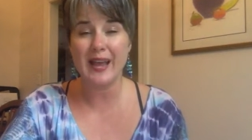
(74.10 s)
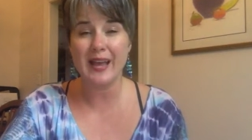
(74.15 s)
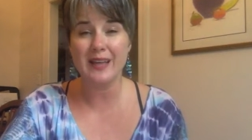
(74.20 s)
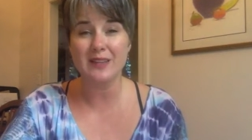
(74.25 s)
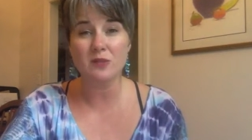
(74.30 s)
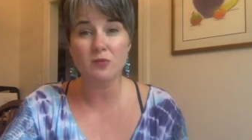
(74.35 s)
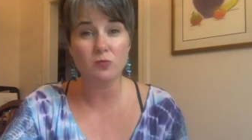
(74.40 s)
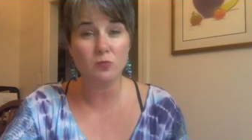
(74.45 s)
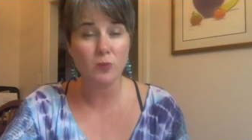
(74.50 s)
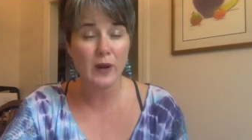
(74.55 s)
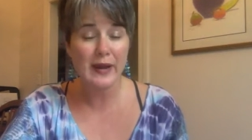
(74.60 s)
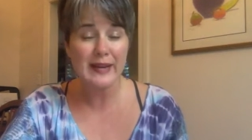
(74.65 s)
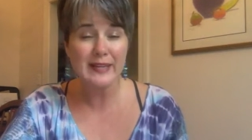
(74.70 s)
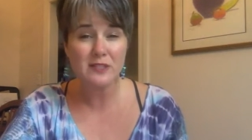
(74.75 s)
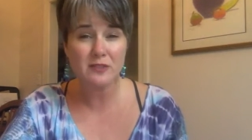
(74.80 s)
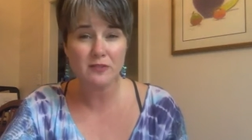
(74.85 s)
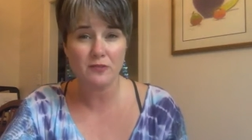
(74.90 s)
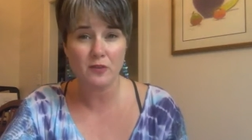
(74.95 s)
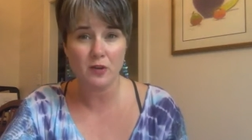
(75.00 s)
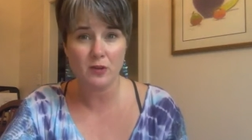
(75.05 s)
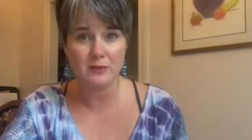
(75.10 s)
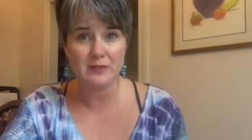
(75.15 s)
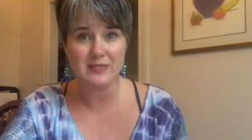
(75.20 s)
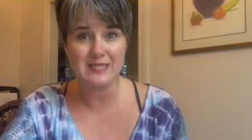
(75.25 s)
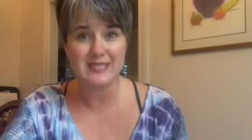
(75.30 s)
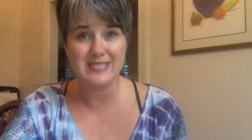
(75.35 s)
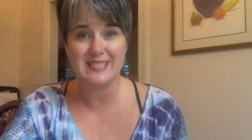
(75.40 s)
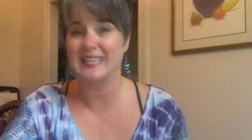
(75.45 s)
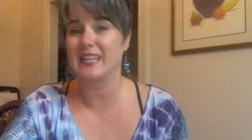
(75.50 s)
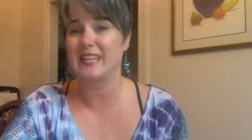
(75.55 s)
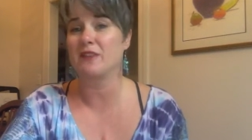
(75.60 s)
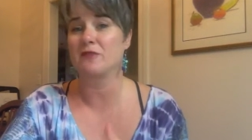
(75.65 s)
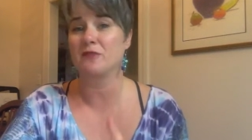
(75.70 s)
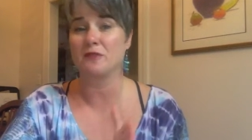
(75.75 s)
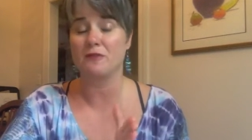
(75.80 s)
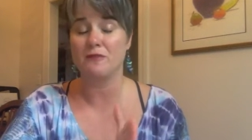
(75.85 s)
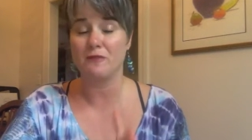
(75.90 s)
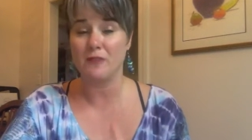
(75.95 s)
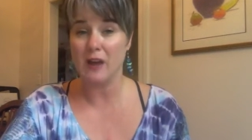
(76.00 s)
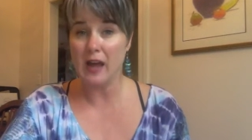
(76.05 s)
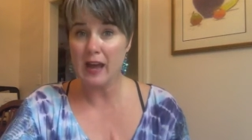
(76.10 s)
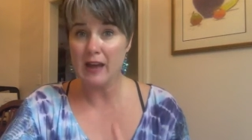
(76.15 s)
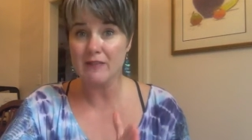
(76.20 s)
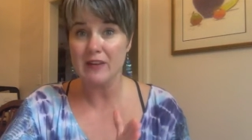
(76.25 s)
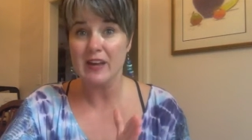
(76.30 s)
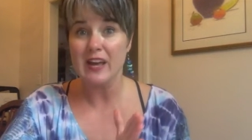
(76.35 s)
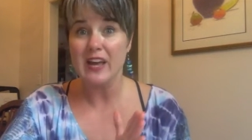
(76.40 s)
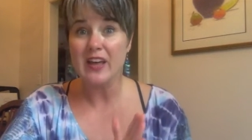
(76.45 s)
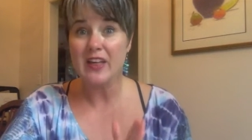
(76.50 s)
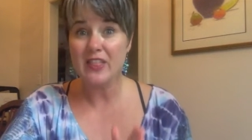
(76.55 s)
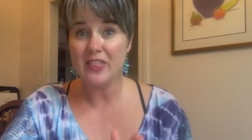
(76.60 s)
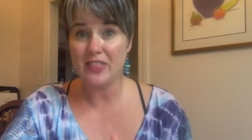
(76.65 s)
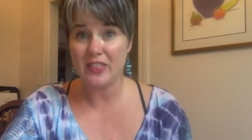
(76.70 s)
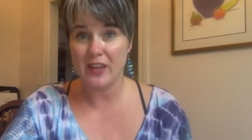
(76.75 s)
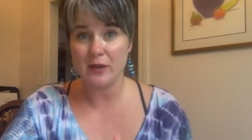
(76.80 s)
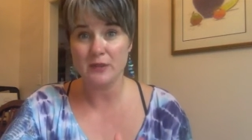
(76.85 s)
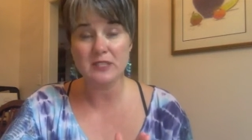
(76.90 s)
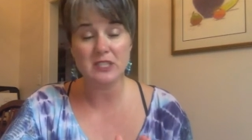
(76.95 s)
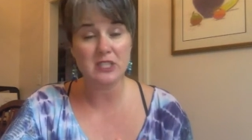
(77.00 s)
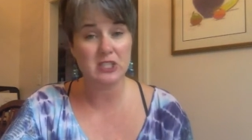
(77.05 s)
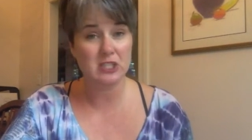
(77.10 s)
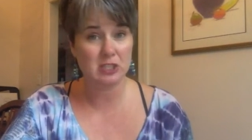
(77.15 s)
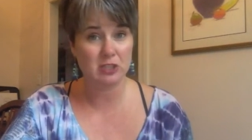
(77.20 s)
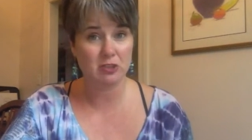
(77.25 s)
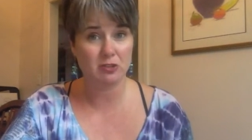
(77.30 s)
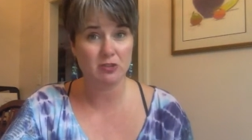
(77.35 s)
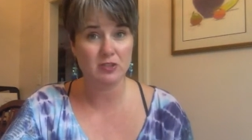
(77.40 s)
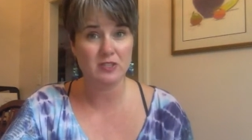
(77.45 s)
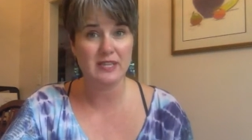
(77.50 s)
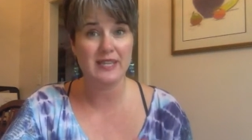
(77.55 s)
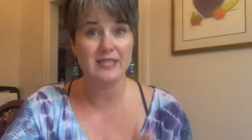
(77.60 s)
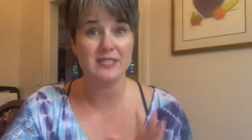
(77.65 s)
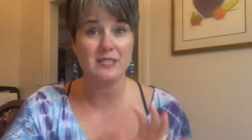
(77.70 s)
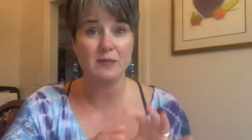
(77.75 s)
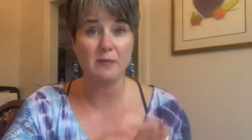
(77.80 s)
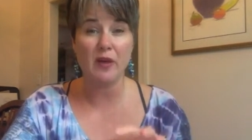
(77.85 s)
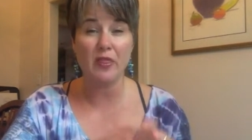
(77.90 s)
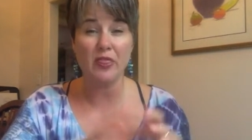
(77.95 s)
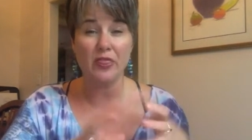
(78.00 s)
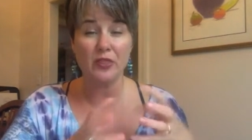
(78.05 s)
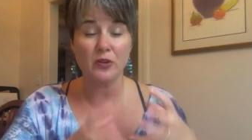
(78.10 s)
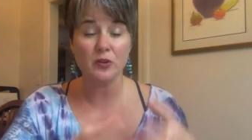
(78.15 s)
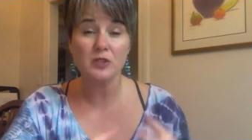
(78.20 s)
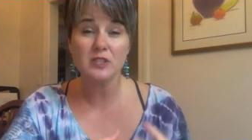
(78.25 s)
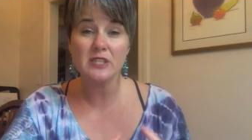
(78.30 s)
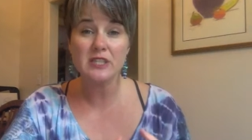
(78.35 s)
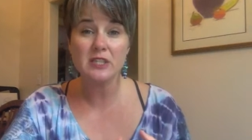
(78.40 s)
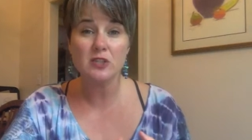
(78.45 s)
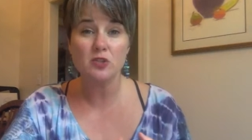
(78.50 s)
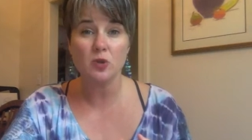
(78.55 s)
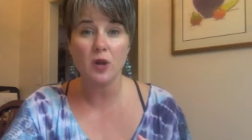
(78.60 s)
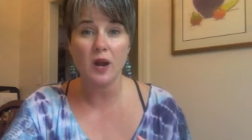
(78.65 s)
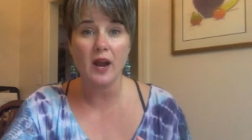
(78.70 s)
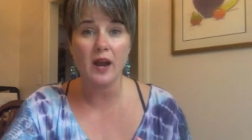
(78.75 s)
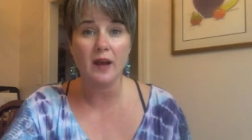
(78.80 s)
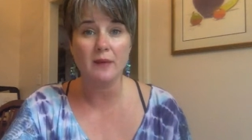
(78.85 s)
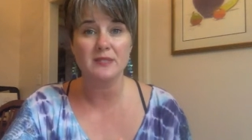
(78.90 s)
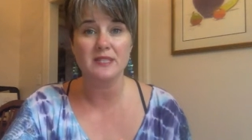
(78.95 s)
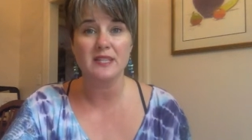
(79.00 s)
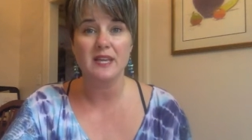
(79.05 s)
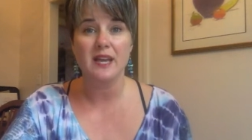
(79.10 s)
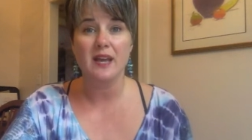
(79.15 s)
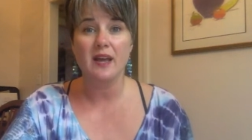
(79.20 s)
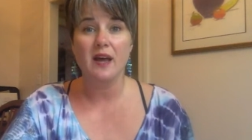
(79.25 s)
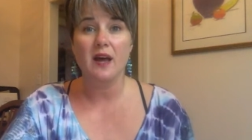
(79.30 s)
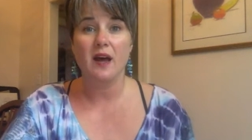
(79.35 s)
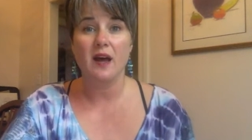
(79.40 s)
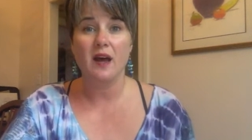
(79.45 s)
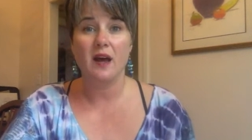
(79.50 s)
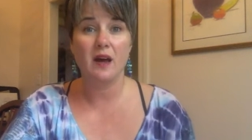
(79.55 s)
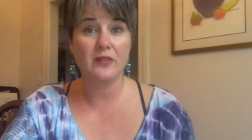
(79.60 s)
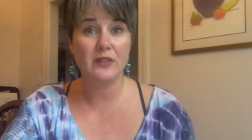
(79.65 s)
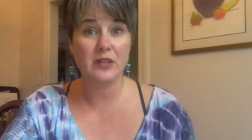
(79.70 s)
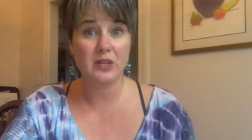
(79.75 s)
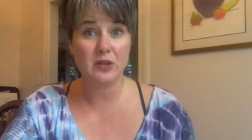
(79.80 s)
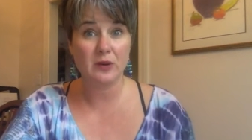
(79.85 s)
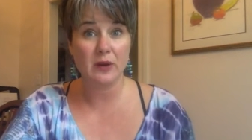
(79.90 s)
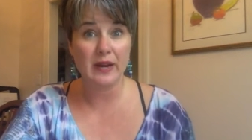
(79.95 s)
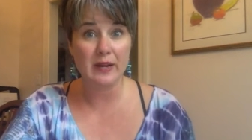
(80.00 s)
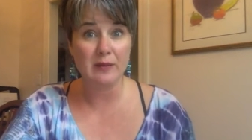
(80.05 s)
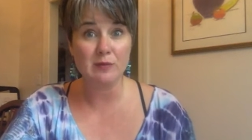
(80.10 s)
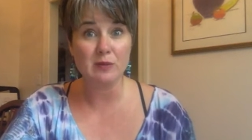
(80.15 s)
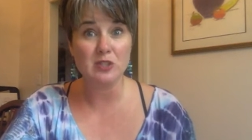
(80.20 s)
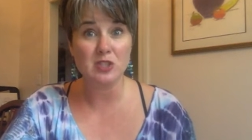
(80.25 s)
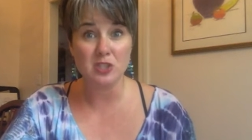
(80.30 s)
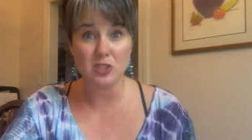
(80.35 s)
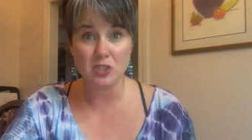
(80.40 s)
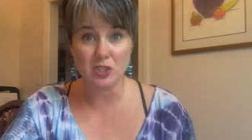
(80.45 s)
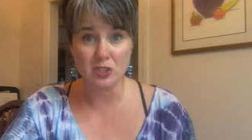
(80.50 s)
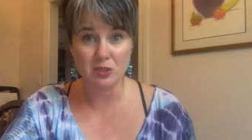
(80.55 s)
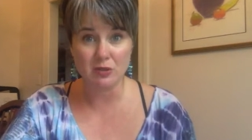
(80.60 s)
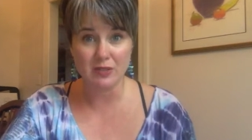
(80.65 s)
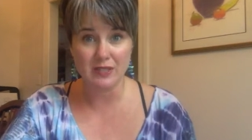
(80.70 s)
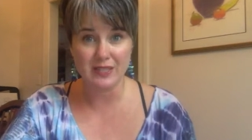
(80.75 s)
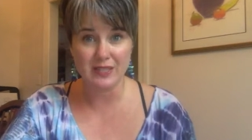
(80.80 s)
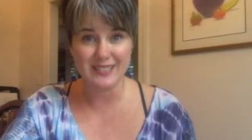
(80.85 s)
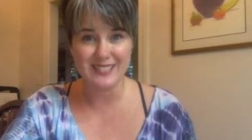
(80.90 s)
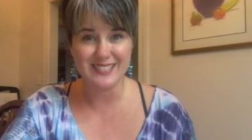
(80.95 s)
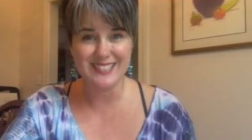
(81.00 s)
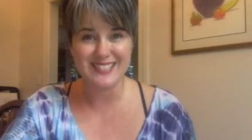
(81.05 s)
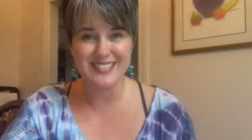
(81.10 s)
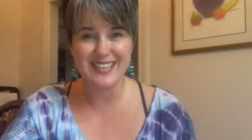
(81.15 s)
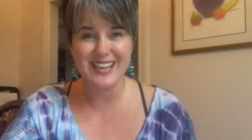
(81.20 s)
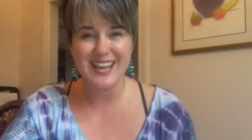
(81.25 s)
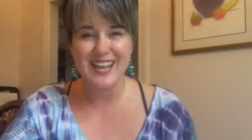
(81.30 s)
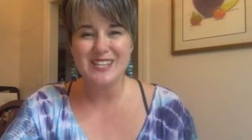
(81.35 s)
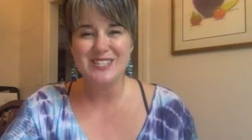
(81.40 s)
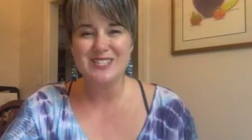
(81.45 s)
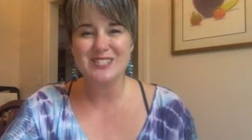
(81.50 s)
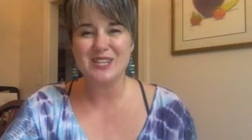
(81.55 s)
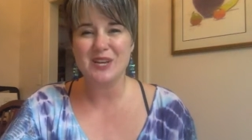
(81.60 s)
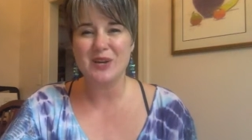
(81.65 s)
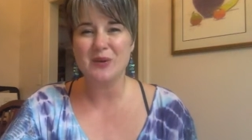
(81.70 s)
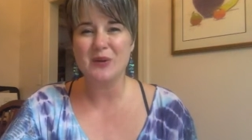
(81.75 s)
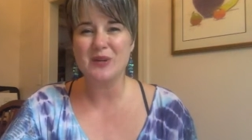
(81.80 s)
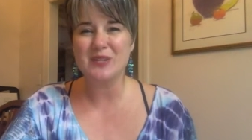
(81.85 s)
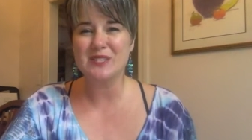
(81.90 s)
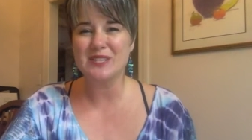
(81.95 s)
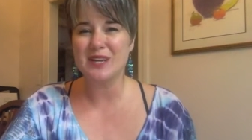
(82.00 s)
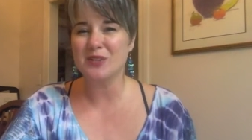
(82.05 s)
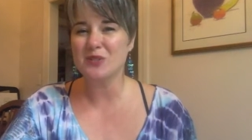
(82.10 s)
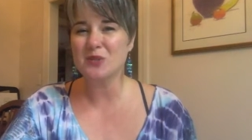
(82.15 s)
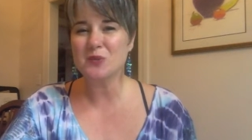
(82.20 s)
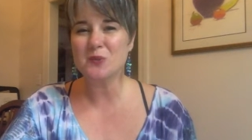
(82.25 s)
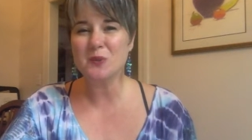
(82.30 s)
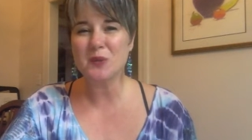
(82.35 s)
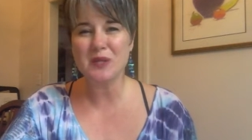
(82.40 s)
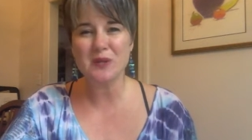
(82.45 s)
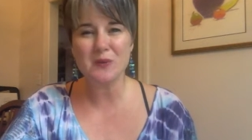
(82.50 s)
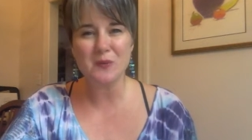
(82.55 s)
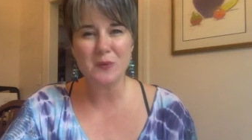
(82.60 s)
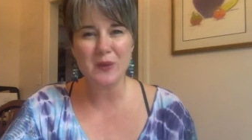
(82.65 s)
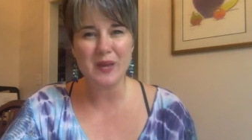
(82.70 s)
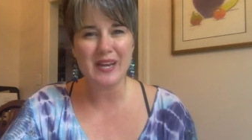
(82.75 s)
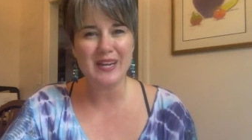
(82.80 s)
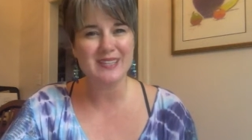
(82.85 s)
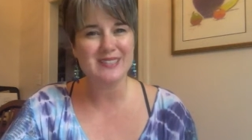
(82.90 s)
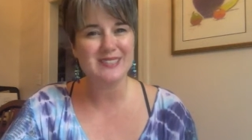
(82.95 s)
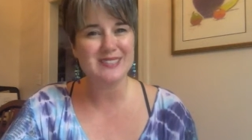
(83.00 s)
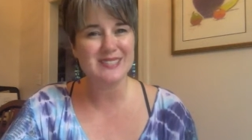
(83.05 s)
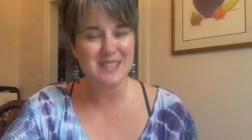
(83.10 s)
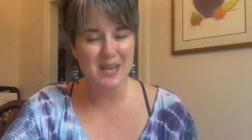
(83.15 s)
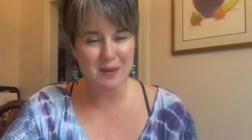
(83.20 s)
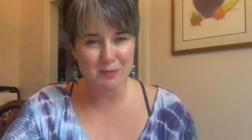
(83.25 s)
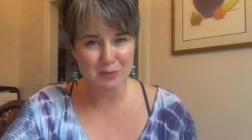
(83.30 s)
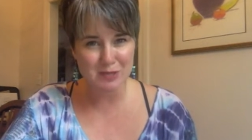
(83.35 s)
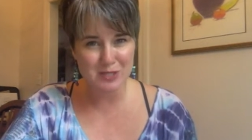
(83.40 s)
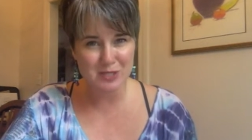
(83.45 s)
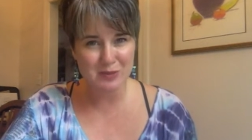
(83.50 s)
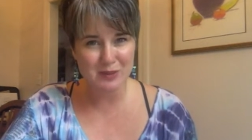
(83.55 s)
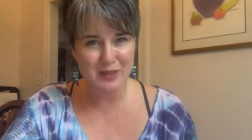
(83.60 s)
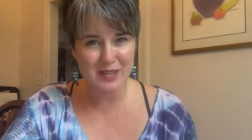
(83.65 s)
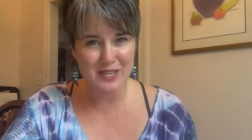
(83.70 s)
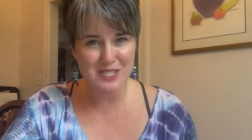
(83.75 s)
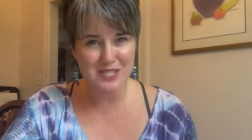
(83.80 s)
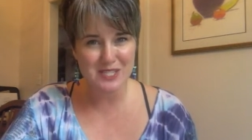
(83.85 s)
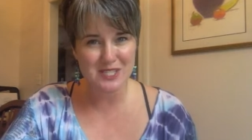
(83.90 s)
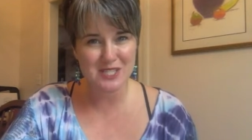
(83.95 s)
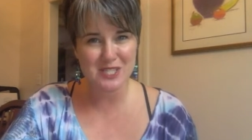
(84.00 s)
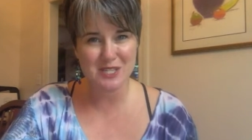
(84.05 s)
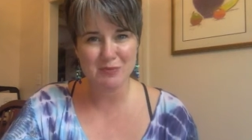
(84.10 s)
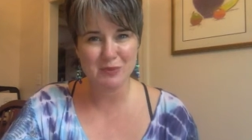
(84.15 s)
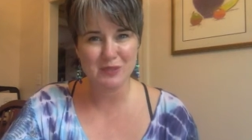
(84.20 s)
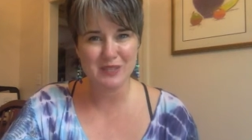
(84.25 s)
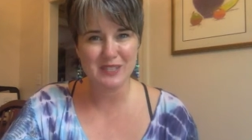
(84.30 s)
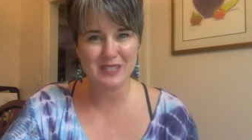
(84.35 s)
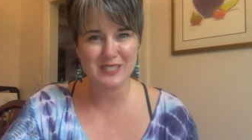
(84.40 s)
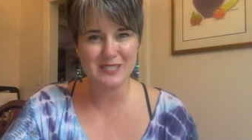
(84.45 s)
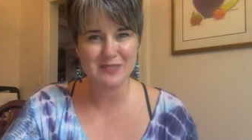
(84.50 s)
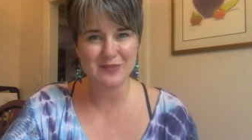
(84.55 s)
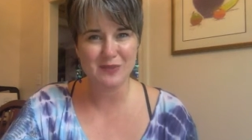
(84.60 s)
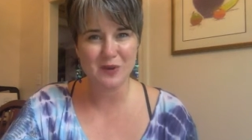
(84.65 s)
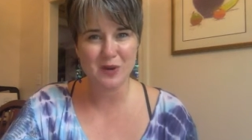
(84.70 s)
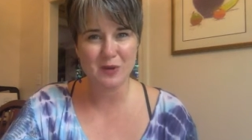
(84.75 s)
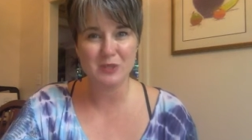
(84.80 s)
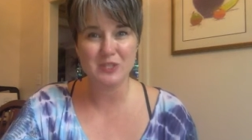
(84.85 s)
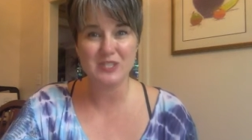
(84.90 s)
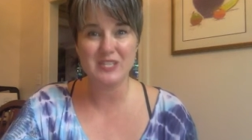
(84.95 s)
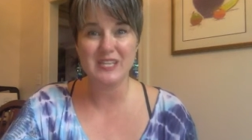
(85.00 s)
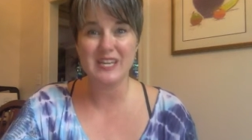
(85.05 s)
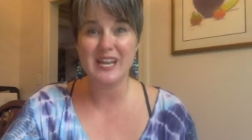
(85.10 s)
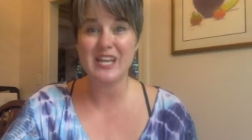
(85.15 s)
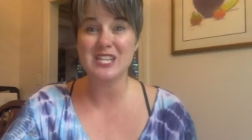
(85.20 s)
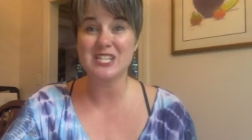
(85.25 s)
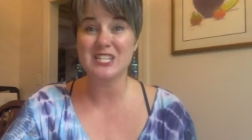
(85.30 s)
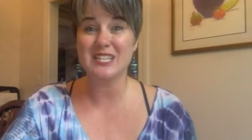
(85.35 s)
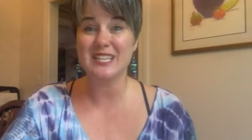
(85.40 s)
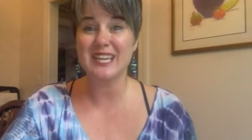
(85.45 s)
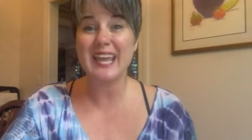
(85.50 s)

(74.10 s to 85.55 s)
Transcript: had the right to farm this land for 5,000 years, and it's about 13 tribes uh, that are able to do this. So Dr. Woolley went and established a relationship with these farmers. He actually